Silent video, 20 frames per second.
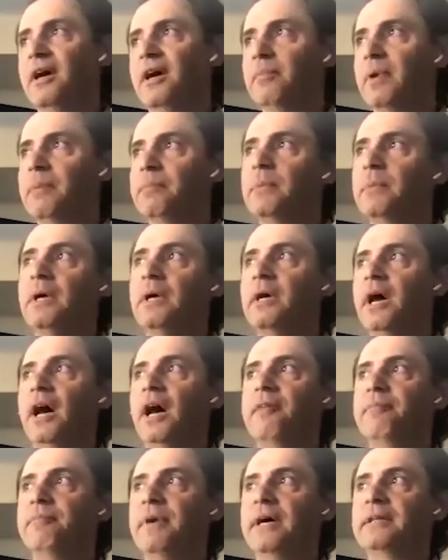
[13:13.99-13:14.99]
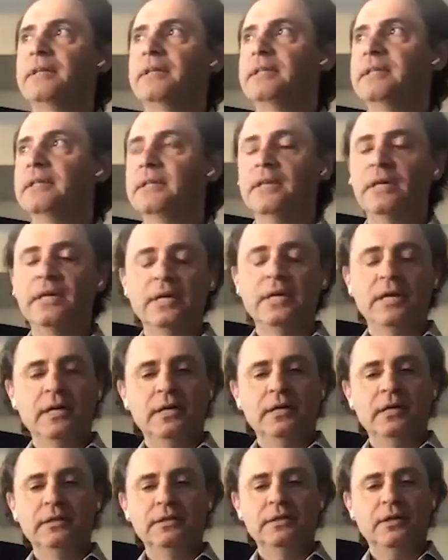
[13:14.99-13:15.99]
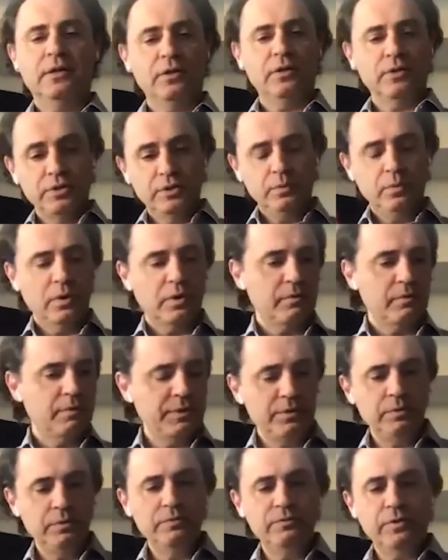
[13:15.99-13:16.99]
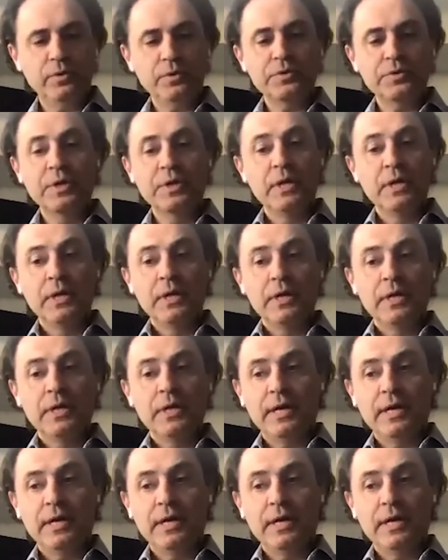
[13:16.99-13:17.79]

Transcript: I've had the honor to work with you folks.